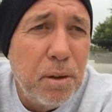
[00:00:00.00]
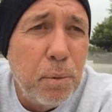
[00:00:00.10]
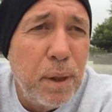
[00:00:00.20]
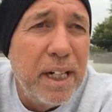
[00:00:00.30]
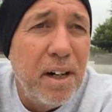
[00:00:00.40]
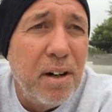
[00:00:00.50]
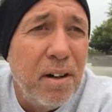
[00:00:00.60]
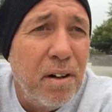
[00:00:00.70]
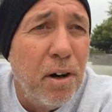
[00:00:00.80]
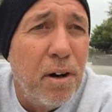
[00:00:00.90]
rent
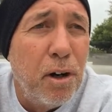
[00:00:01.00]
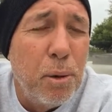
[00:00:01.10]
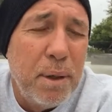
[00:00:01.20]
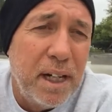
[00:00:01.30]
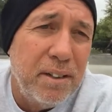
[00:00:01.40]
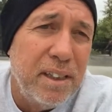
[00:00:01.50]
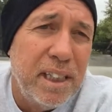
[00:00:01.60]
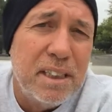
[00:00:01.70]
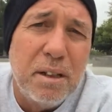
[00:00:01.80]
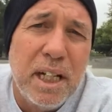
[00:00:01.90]
her home out
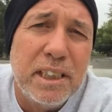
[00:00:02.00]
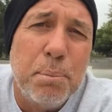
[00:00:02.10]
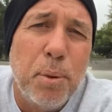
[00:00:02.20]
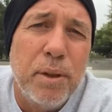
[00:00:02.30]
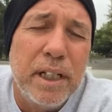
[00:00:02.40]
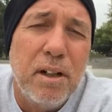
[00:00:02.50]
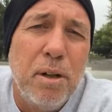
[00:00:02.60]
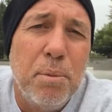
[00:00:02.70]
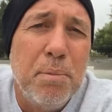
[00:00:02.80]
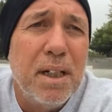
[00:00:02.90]
as a boarding
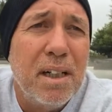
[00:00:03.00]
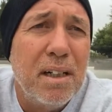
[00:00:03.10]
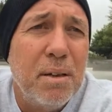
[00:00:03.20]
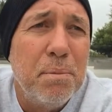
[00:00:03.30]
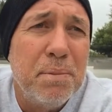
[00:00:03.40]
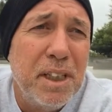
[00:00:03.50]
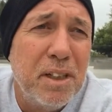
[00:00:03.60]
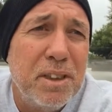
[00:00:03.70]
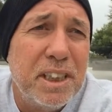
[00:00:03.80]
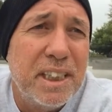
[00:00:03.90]
home,
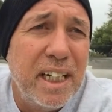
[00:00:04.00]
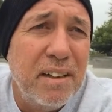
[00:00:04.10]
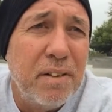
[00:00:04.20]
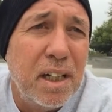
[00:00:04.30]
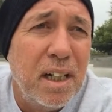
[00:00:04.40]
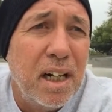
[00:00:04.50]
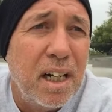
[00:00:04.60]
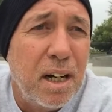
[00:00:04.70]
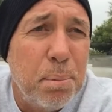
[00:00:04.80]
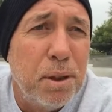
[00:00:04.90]
just to have
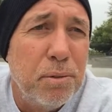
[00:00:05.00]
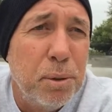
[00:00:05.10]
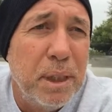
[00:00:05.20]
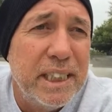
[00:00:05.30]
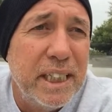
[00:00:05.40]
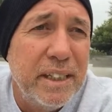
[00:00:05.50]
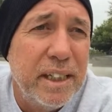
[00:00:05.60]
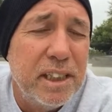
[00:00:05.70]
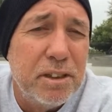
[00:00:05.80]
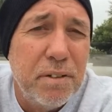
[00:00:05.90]
a couple of roommates in
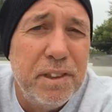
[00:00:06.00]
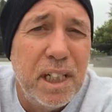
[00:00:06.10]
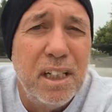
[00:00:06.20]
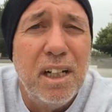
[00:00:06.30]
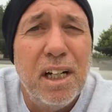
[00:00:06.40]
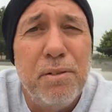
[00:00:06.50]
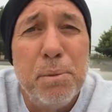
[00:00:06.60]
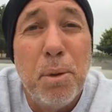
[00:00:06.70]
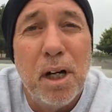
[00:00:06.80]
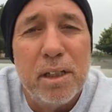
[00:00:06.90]
there. So I've done a lot of
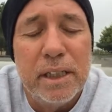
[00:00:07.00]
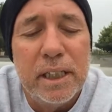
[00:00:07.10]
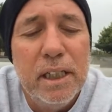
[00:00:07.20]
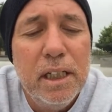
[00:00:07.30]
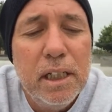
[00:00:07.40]
remodeling.